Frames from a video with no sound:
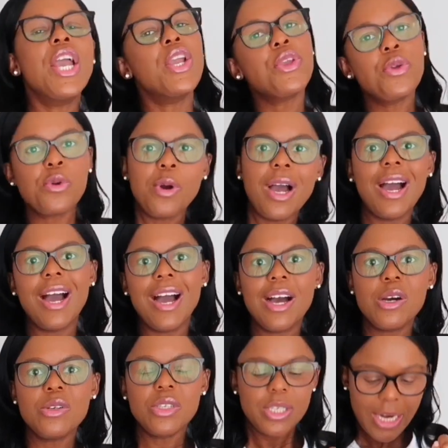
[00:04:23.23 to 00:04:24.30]
You are
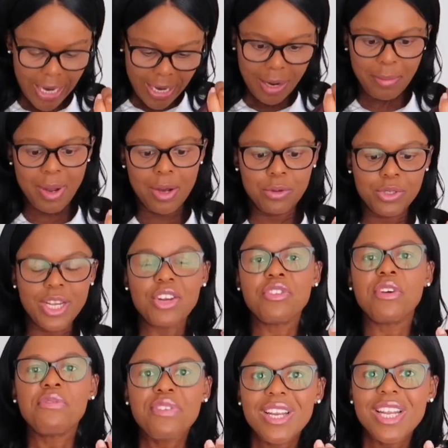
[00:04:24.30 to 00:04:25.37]
out and about and
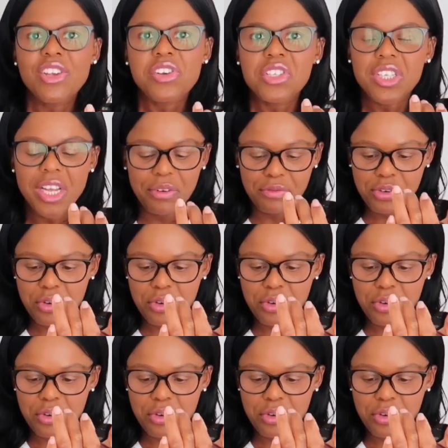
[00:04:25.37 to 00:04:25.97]
you're feeling yourself.